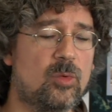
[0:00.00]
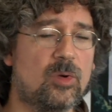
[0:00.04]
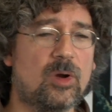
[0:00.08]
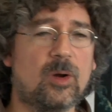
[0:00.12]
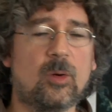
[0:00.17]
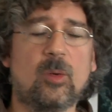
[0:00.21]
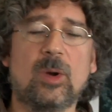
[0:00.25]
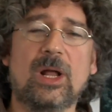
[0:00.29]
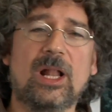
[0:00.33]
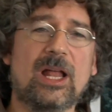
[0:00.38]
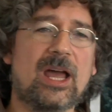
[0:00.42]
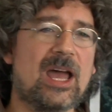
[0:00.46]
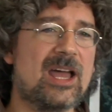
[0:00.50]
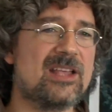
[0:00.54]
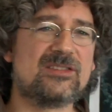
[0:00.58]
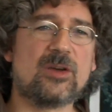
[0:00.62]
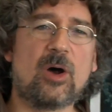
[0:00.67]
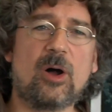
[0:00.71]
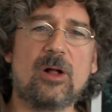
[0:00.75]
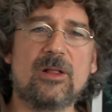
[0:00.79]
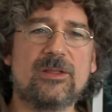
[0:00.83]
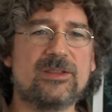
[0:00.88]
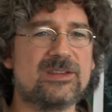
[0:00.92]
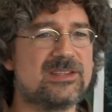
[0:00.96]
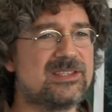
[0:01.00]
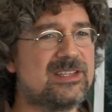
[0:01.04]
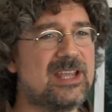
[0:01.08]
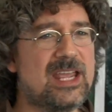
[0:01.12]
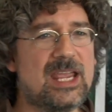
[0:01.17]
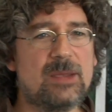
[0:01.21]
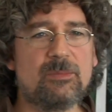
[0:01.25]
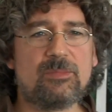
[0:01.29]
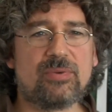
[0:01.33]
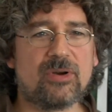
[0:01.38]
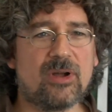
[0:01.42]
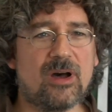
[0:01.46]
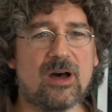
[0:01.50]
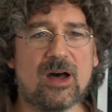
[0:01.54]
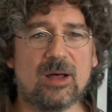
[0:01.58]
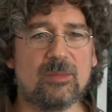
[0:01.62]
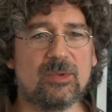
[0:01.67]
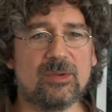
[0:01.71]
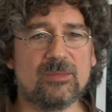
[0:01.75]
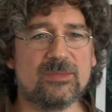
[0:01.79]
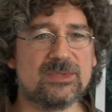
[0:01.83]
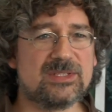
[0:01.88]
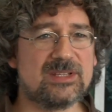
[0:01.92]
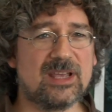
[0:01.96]
all the same
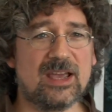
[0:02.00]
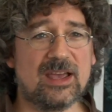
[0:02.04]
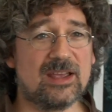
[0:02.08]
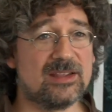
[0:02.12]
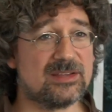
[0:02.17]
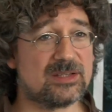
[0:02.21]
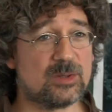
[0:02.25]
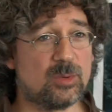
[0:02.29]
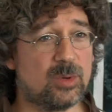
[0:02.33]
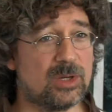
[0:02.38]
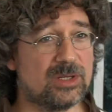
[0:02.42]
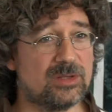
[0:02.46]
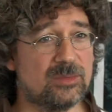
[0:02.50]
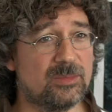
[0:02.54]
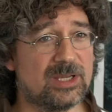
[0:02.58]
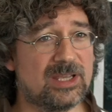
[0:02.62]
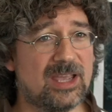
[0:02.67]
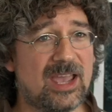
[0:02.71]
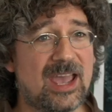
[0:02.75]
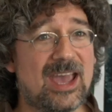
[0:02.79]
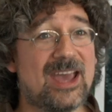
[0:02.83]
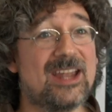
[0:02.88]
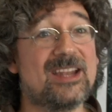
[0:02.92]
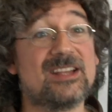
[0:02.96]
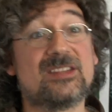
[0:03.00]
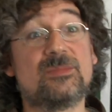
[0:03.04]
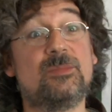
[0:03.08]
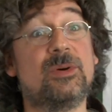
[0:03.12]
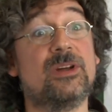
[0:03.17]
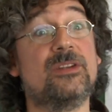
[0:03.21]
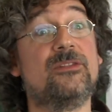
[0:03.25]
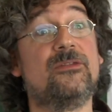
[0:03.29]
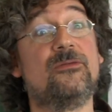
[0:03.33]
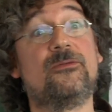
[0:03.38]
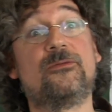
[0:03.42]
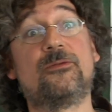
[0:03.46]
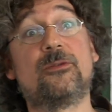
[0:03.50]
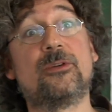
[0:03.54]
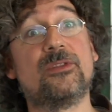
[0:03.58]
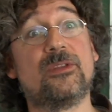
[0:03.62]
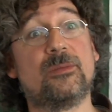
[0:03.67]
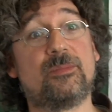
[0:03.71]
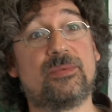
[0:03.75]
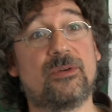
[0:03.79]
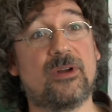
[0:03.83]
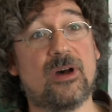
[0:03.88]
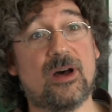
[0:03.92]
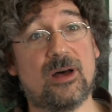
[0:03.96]
problems as quantum mechanics, but
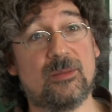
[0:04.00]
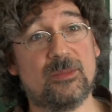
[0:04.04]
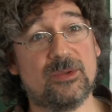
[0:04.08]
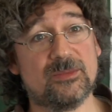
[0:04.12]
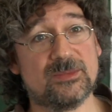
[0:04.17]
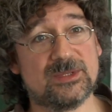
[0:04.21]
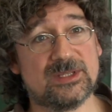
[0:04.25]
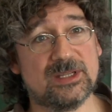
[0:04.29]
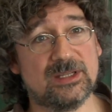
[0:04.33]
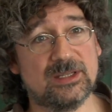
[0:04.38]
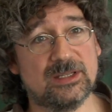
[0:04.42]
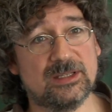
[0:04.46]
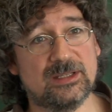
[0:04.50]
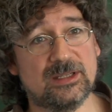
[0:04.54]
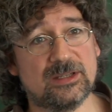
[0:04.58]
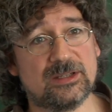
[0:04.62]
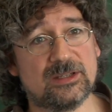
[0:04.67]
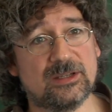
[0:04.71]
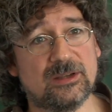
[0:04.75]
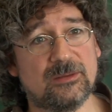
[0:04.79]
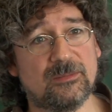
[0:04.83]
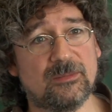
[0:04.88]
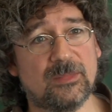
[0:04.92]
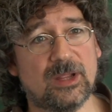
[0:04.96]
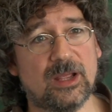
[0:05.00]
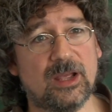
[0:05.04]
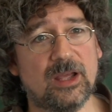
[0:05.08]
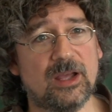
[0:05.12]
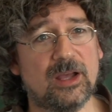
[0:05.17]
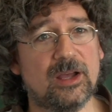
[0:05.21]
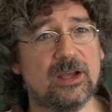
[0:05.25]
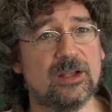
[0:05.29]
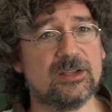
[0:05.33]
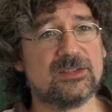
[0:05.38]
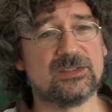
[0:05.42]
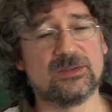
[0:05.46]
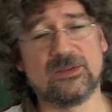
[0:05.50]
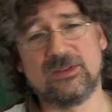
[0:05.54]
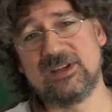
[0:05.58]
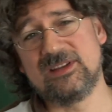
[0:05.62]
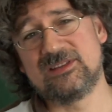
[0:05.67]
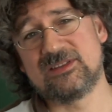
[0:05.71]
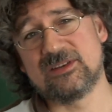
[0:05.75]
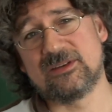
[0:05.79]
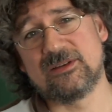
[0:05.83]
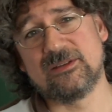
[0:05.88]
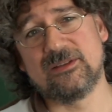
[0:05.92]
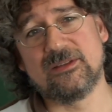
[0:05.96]
further problems in addition. So
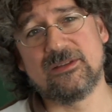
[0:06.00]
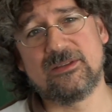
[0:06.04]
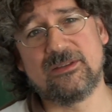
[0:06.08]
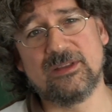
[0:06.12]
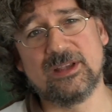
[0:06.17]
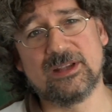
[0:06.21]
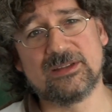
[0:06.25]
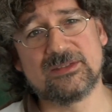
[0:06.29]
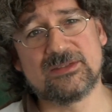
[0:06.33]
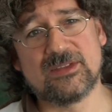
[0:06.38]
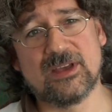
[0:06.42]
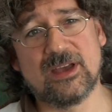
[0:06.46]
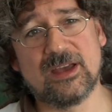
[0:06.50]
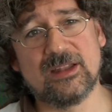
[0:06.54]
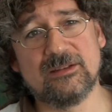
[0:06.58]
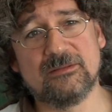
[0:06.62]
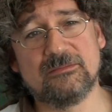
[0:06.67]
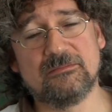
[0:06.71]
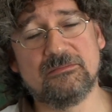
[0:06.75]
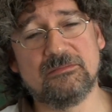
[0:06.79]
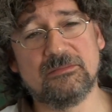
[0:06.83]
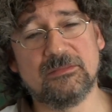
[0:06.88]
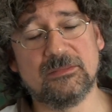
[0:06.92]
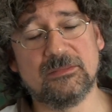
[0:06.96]
these are the things that